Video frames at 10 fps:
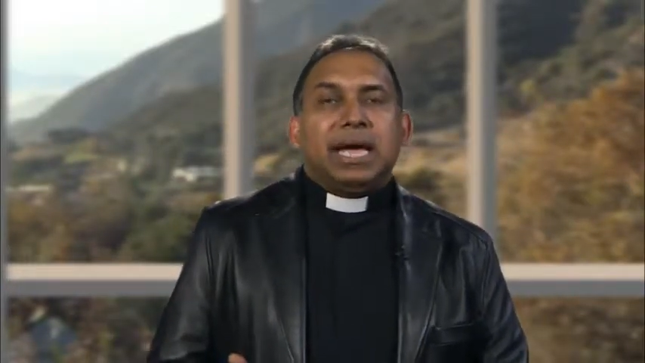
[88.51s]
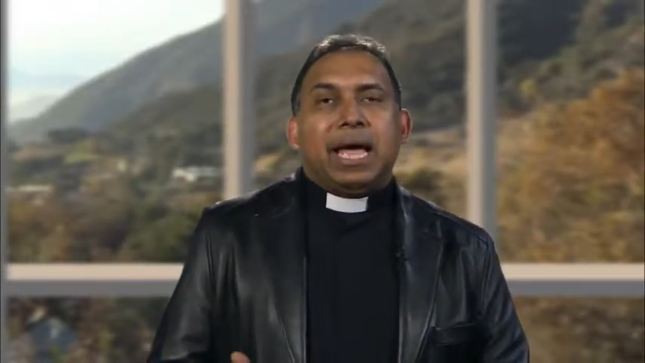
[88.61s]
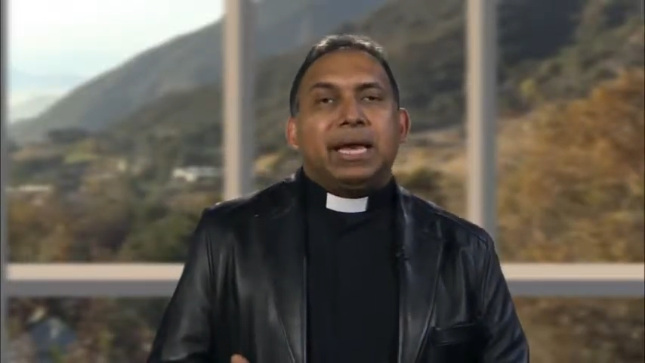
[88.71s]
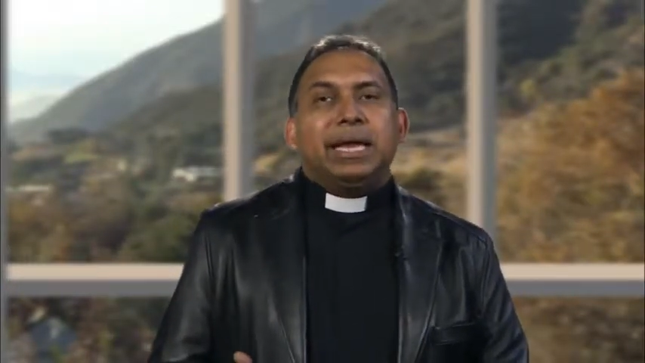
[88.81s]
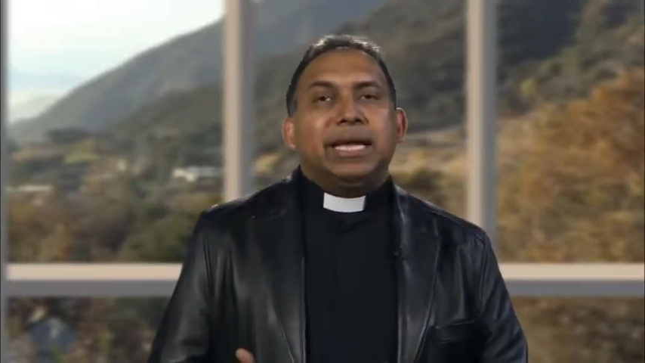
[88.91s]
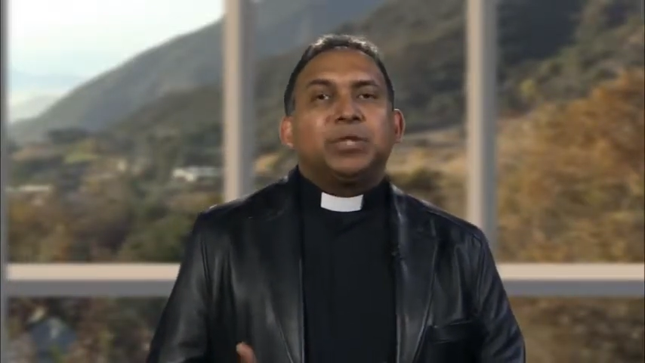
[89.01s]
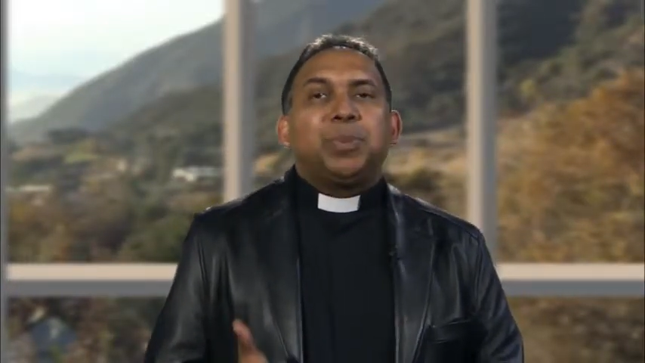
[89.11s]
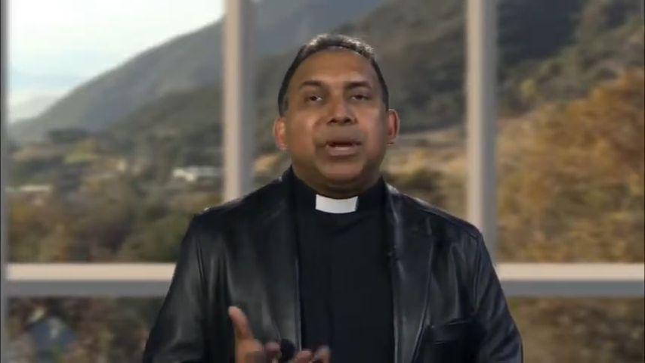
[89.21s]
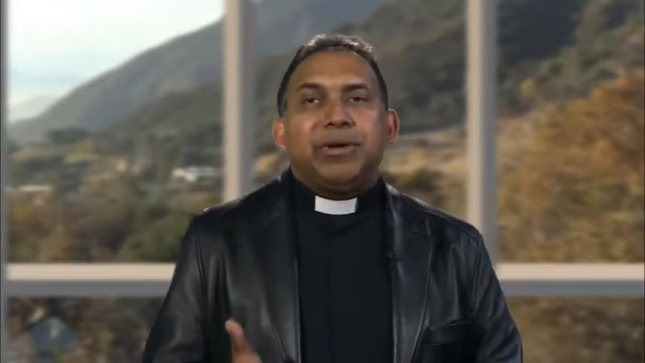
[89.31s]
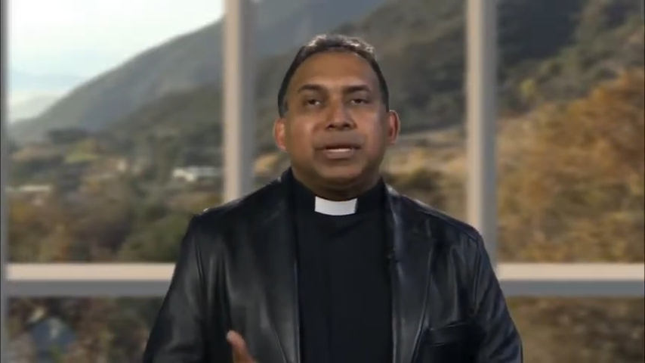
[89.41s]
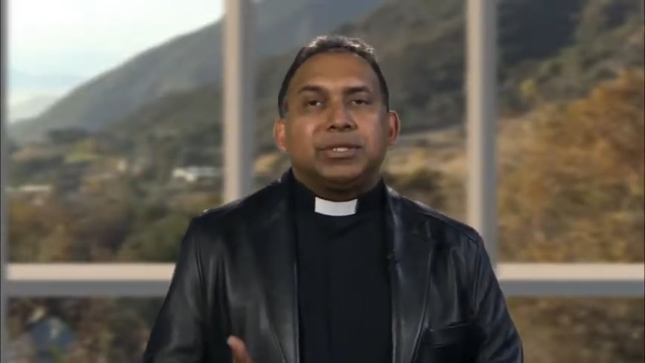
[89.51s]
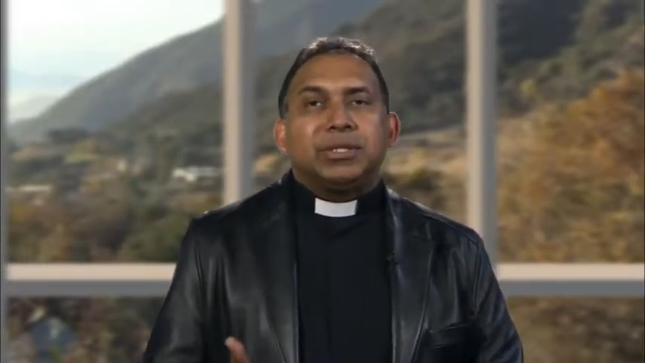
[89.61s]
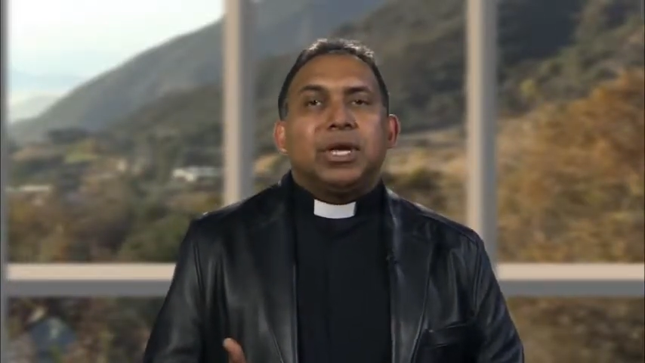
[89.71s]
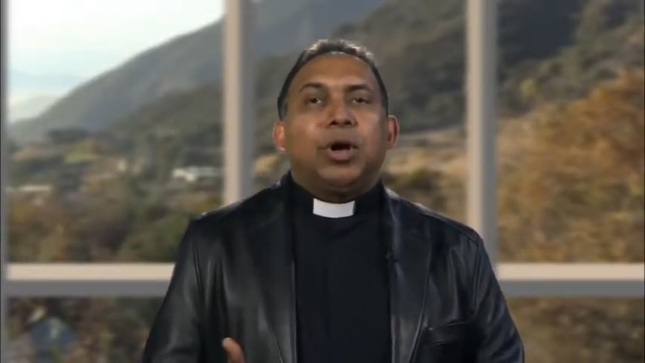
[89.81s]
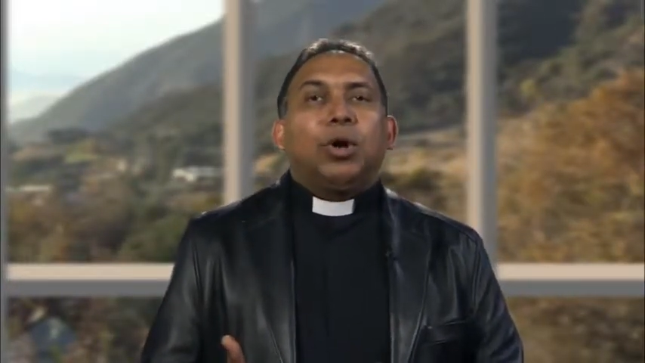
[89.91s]
and an experience
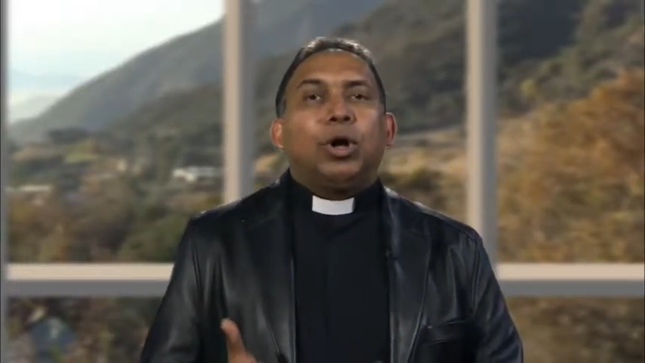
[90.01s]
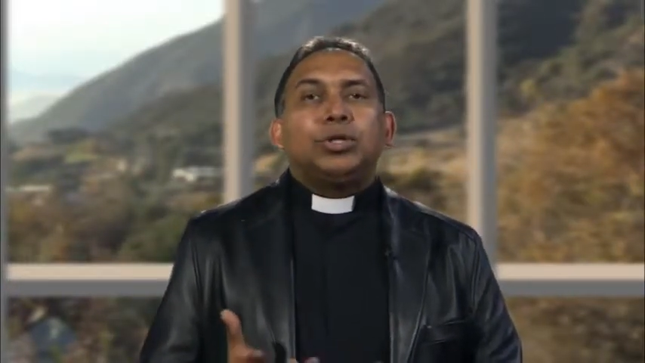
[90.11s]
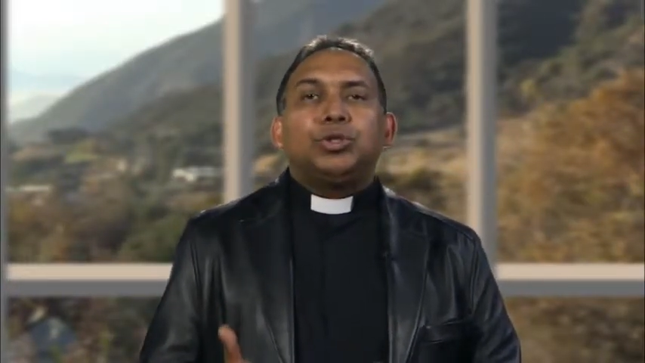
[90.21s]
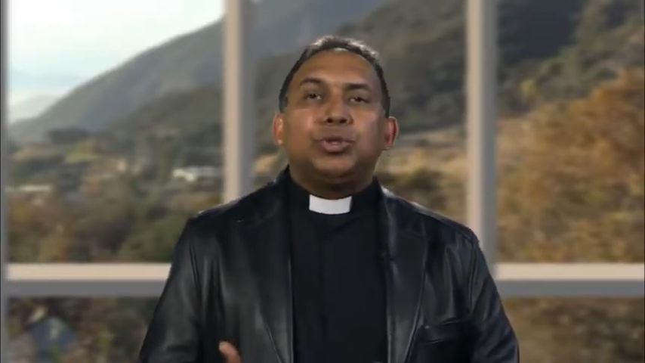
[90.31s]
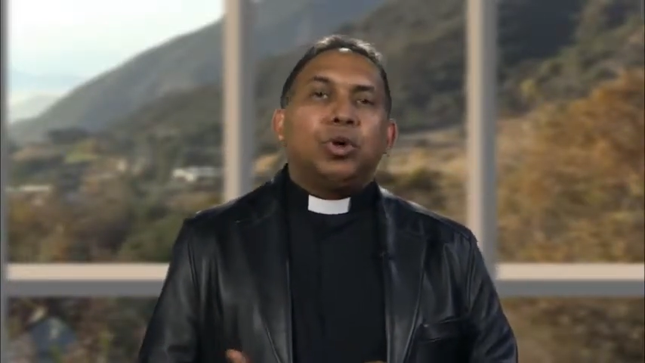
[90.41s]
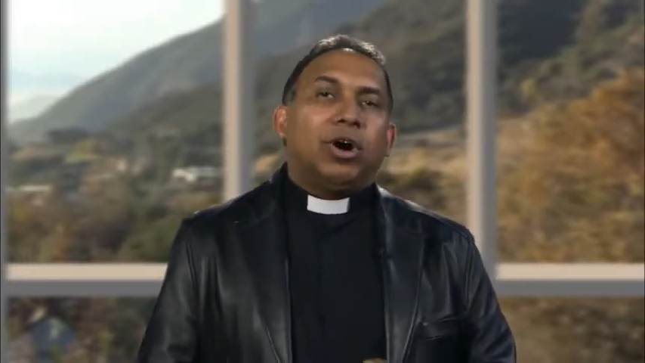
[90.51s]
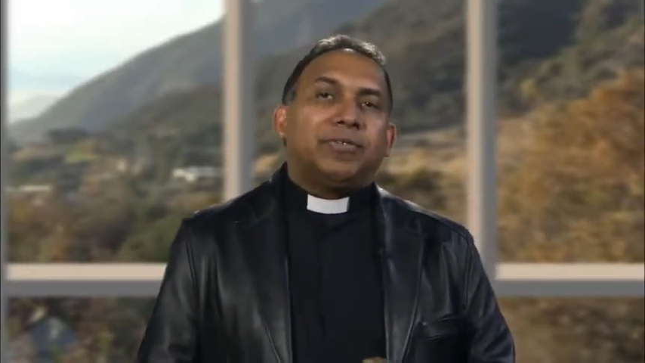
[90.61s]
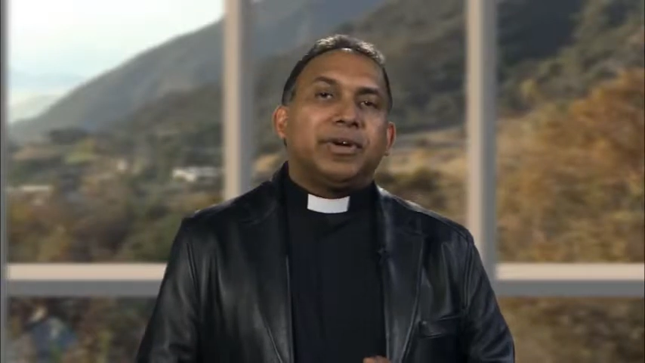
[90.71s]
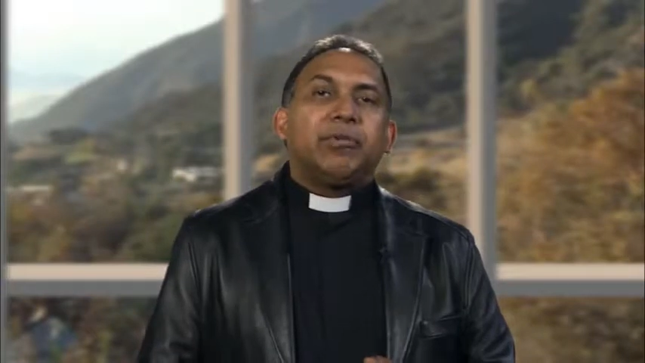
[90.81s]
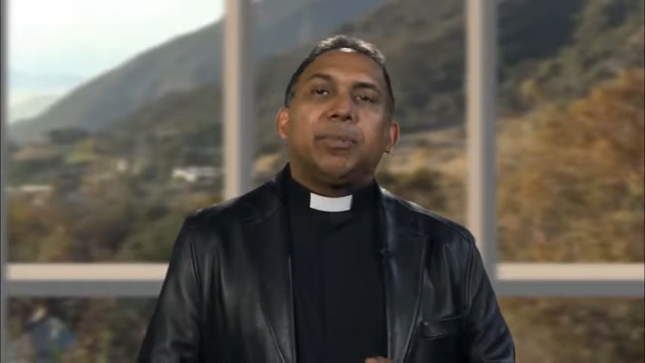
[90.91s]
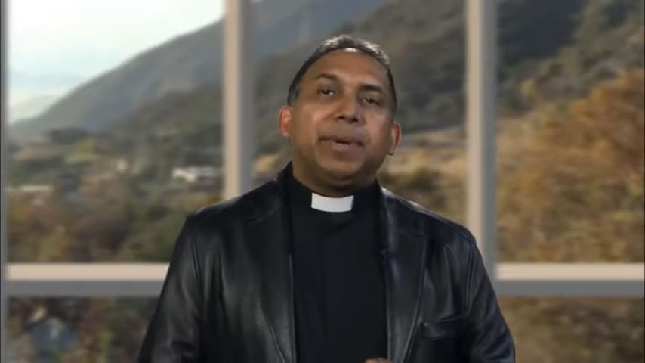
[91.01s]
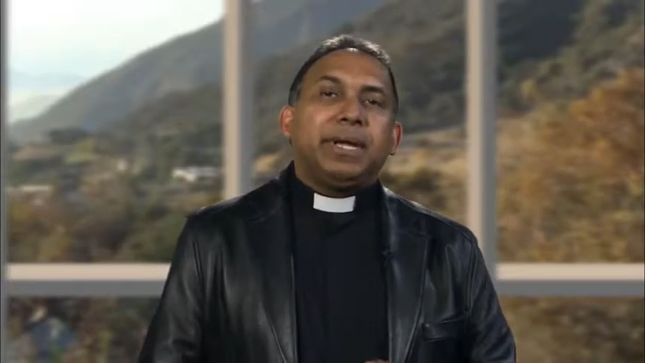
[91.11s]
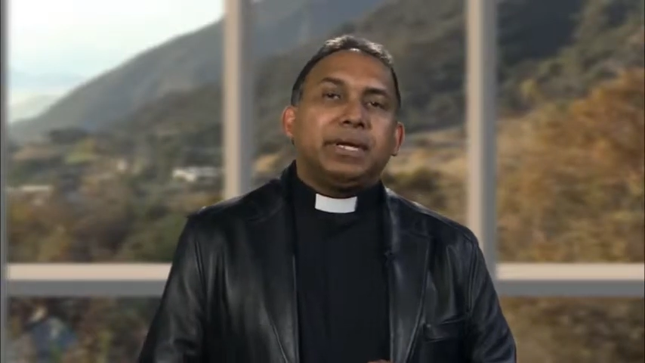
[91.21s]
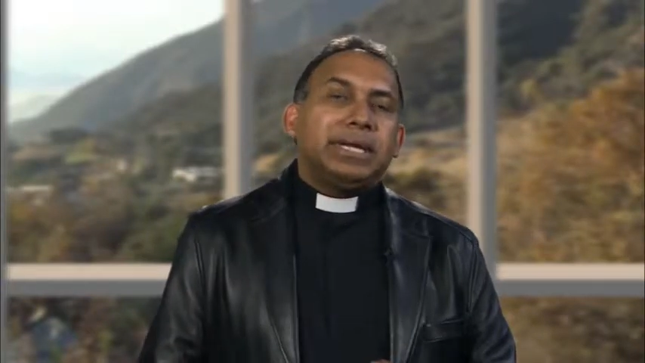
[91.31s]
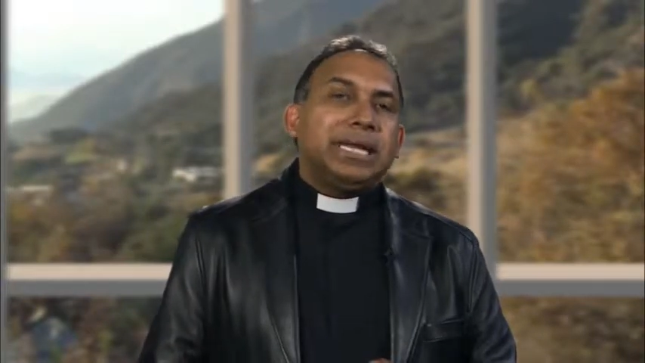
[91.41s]
all too often
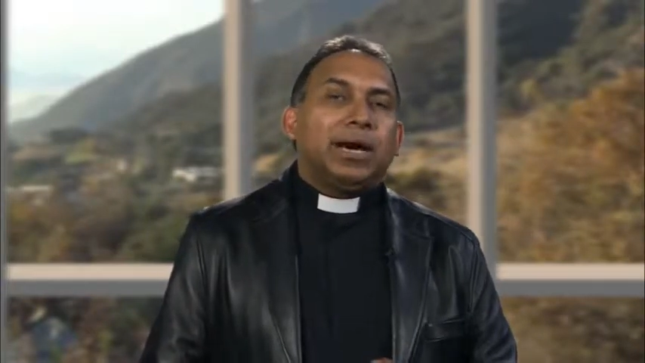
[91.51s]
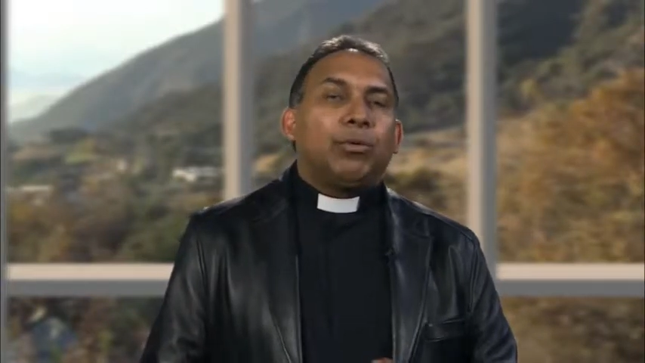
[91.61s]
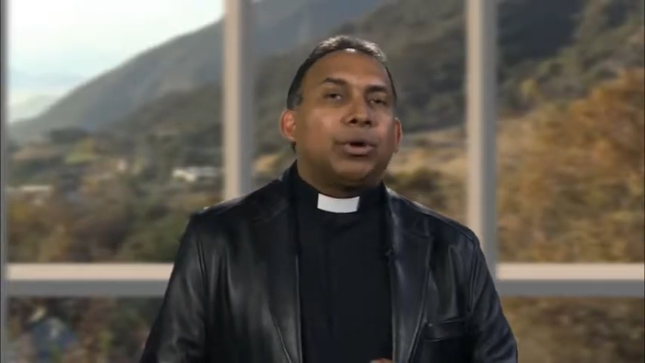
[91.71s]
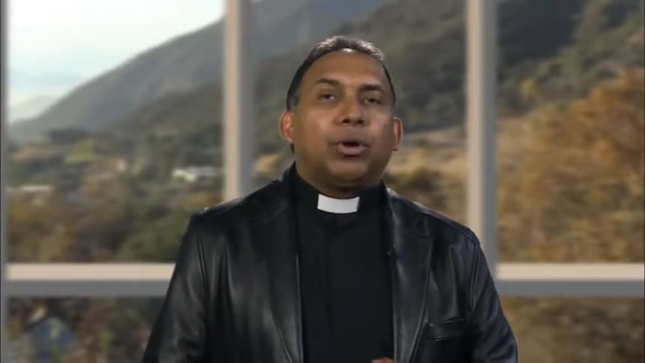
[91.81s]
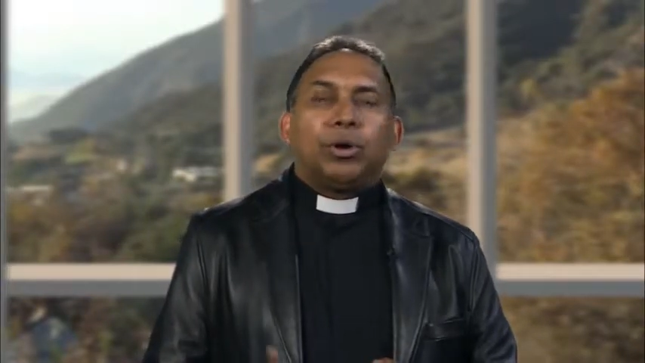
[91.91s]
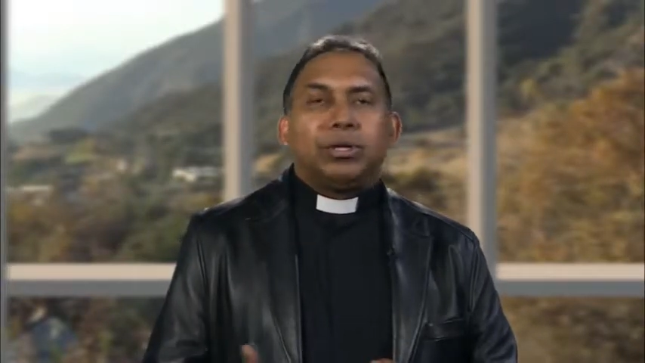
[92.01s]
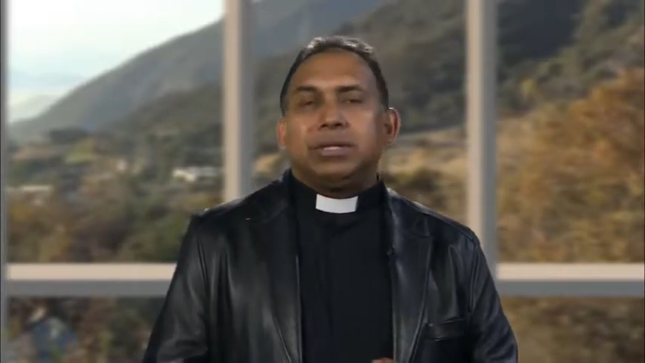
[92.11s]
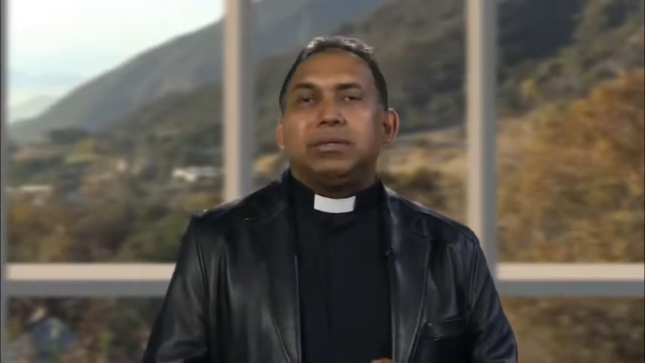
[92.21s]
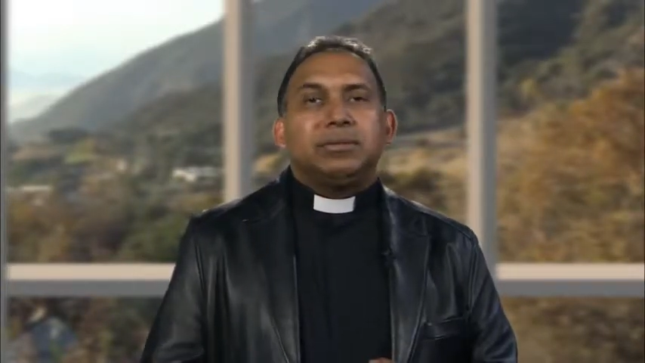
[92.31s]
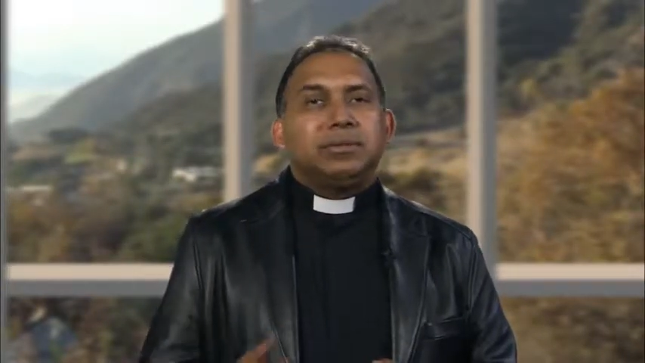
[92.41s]
repeated in our own